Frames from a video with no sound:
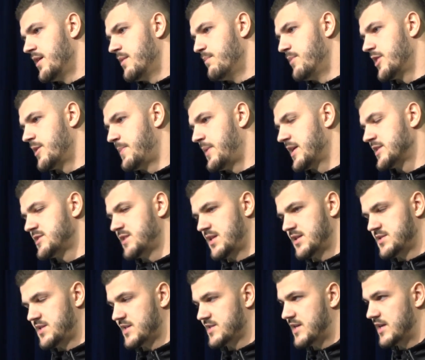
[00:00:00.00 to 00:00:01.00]
But the biggest thing that
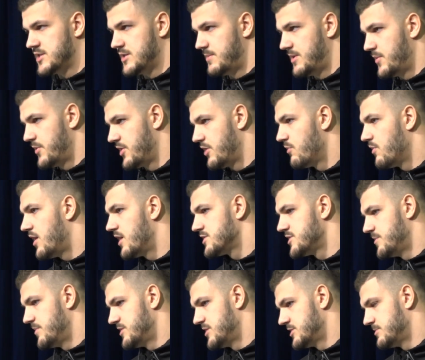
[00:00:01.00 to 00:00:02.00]
sticks out to me when you watch
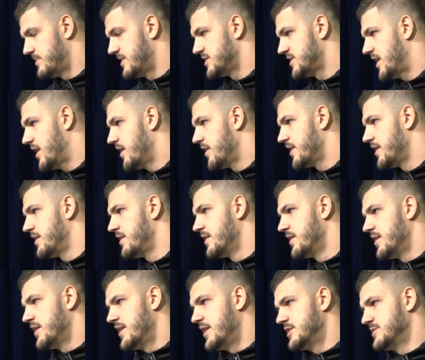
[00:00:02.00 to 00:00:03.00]
him is his mentality,
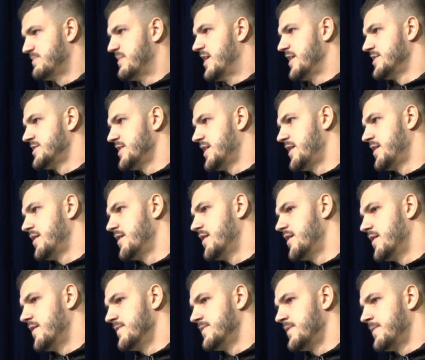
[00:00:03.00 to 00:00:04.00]
his mindset
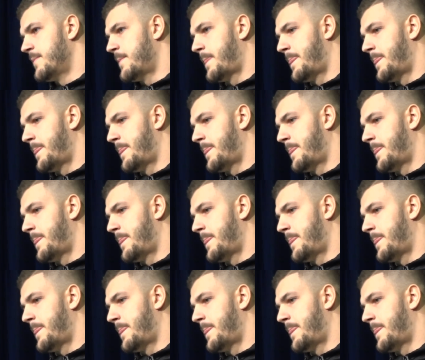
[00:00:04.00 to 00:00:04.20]
of